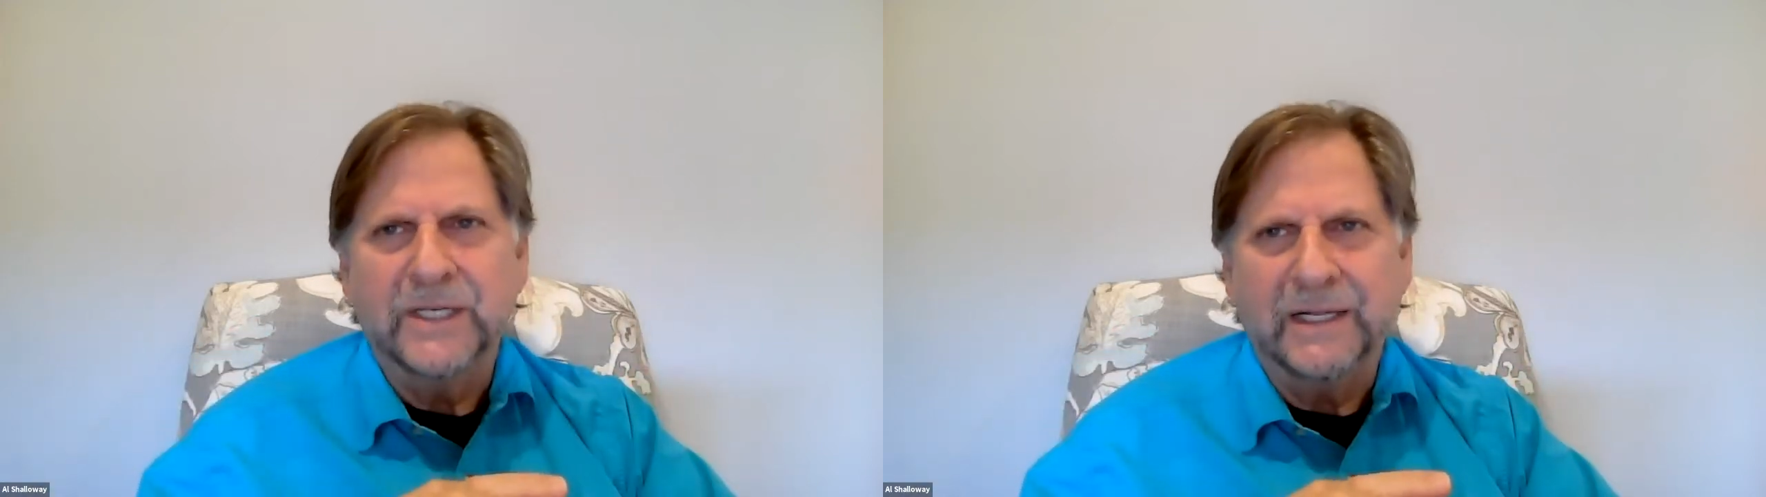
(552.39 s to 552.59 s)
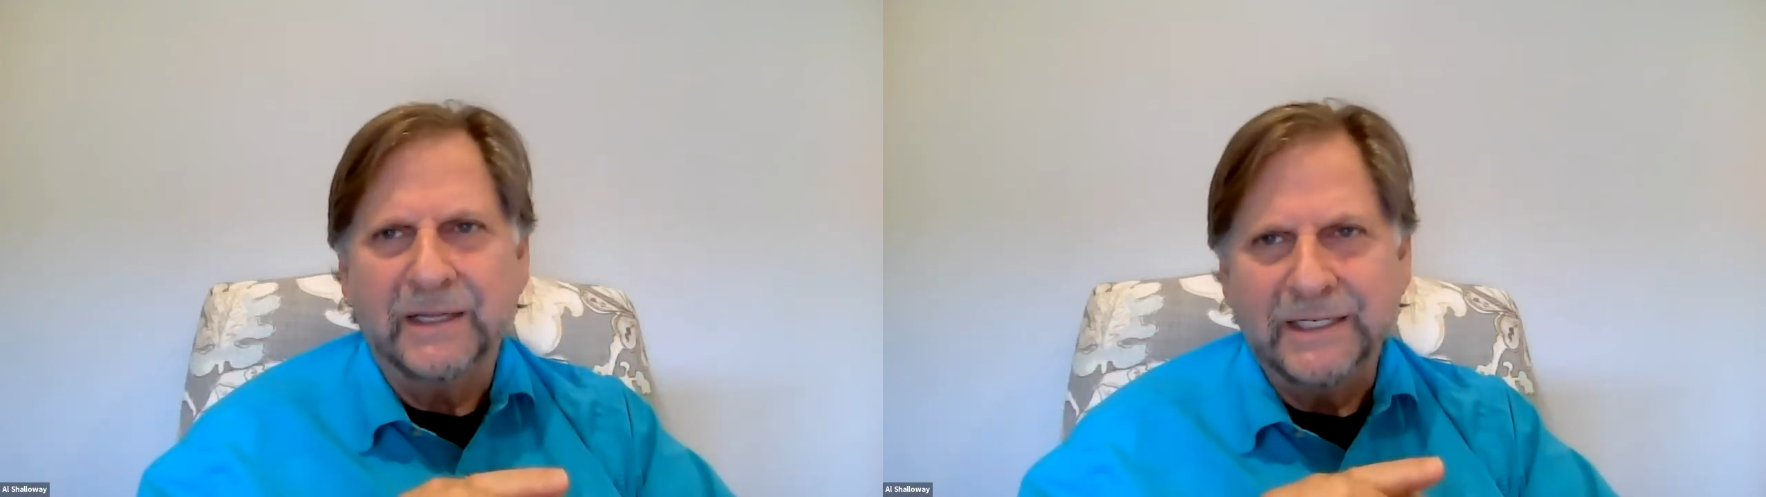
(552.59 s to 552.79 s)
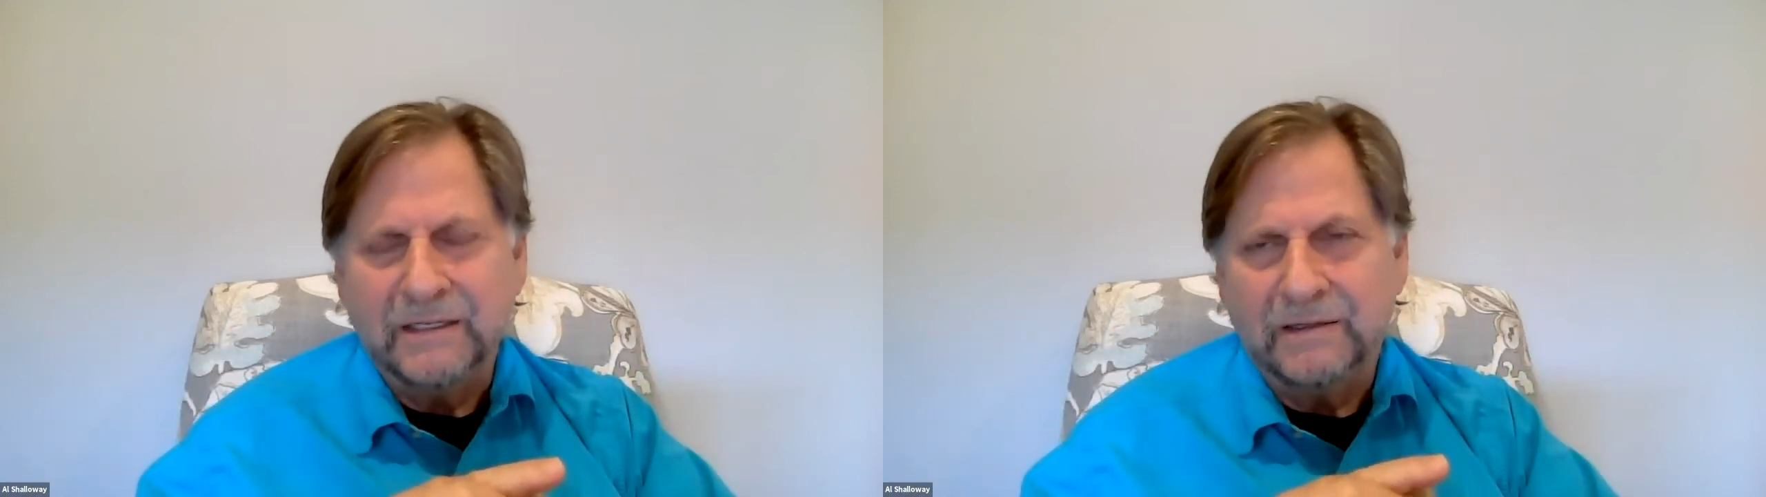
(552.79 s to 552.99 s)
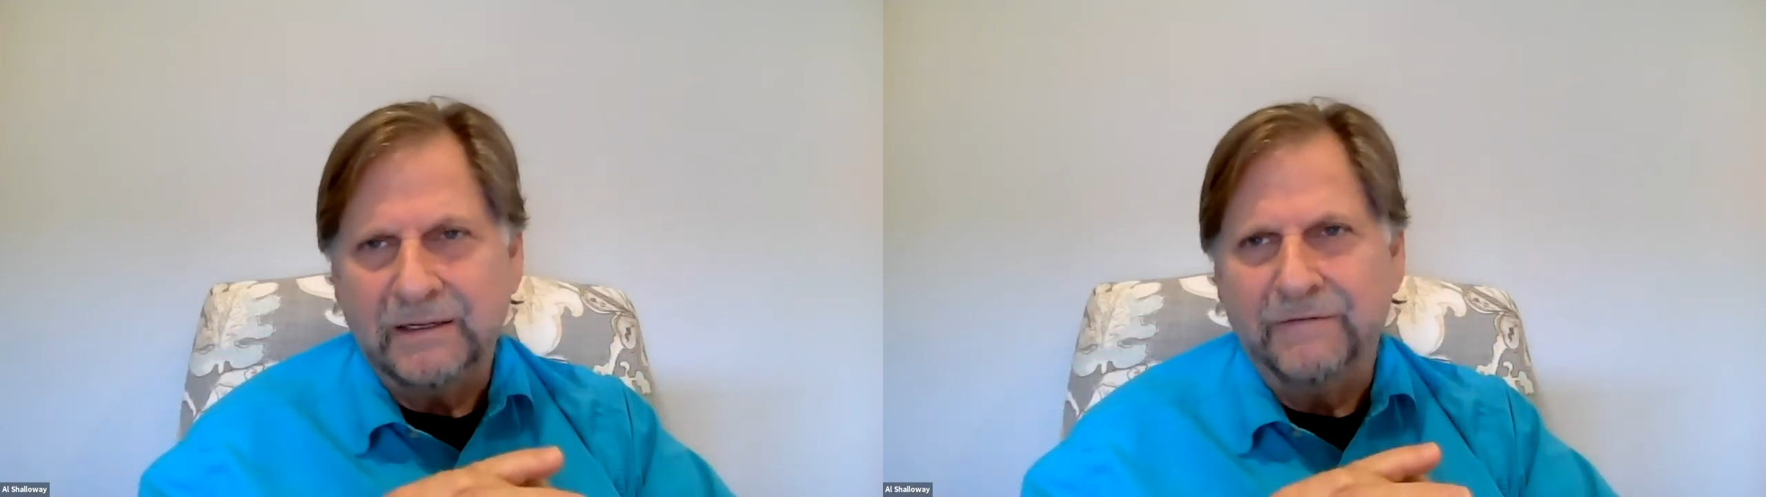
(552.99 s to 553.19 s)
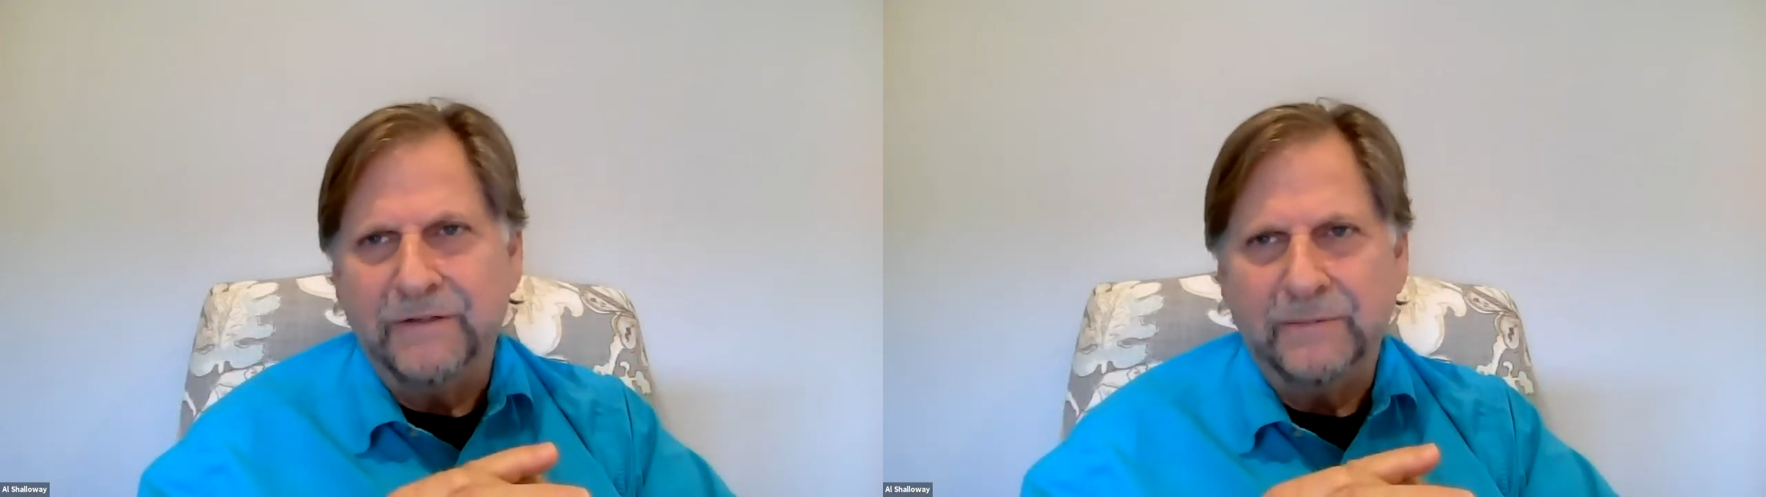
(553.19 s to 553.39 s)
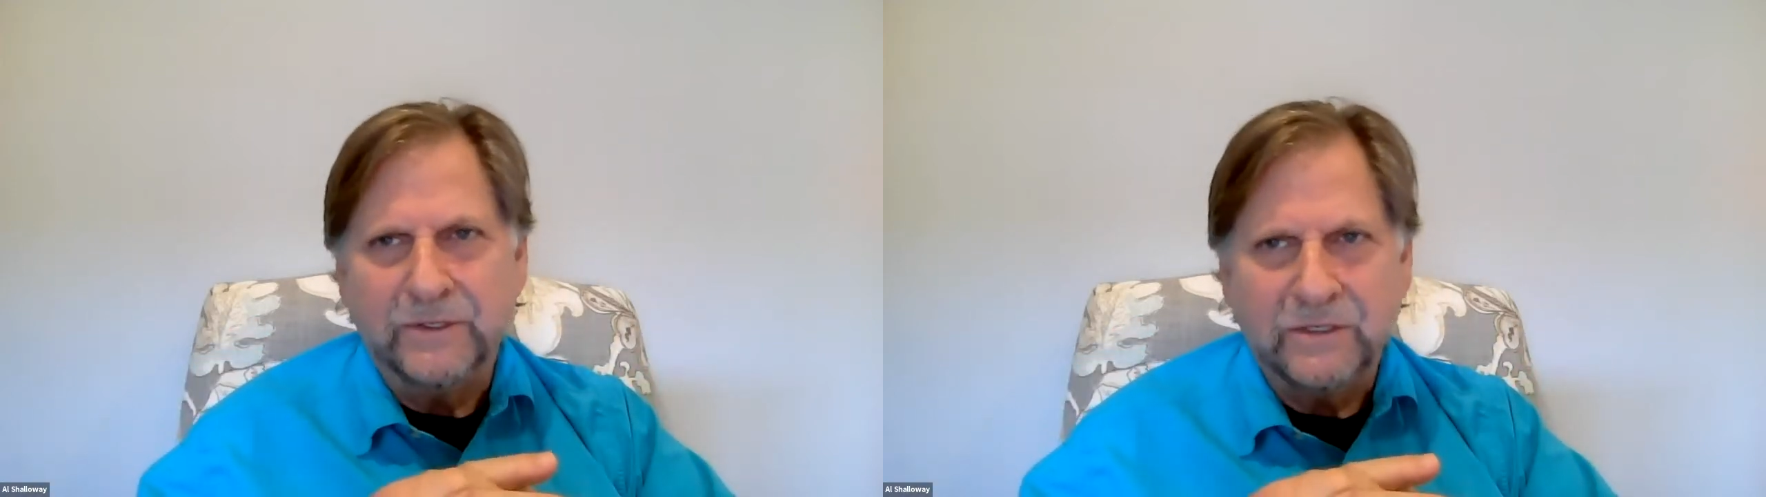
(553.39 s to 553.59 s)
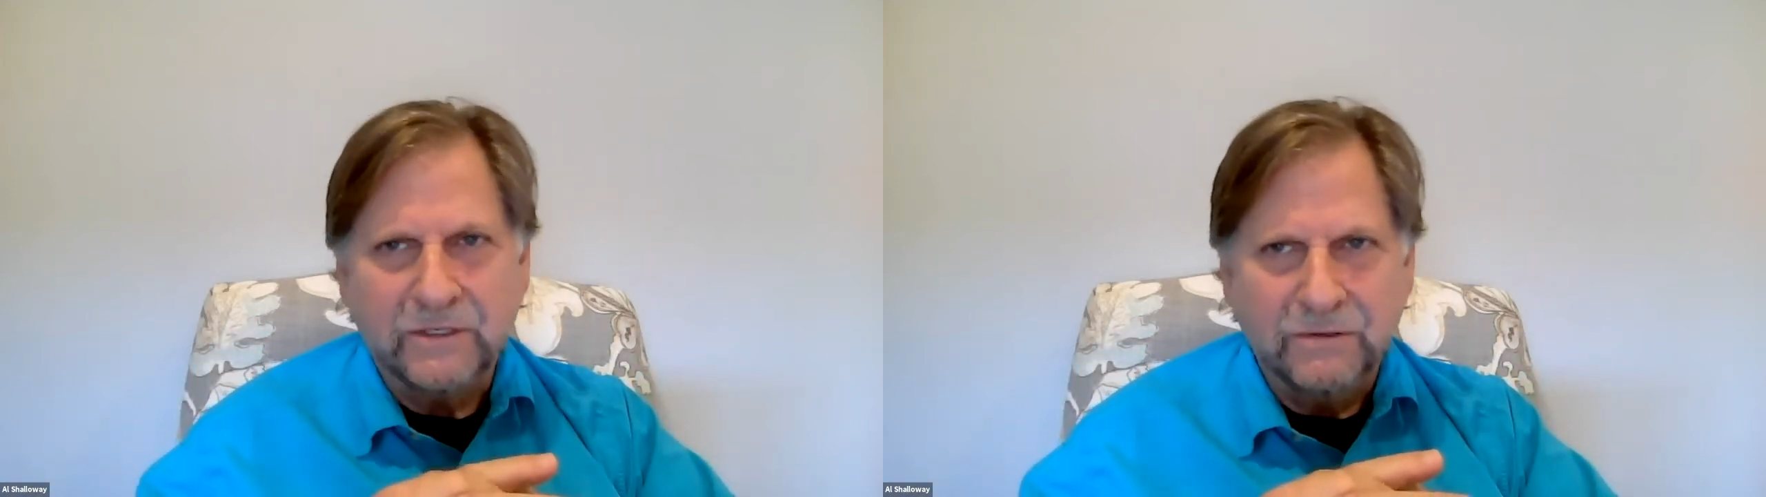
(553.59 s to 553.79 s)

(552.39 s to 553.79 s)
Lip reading: I like to think of them as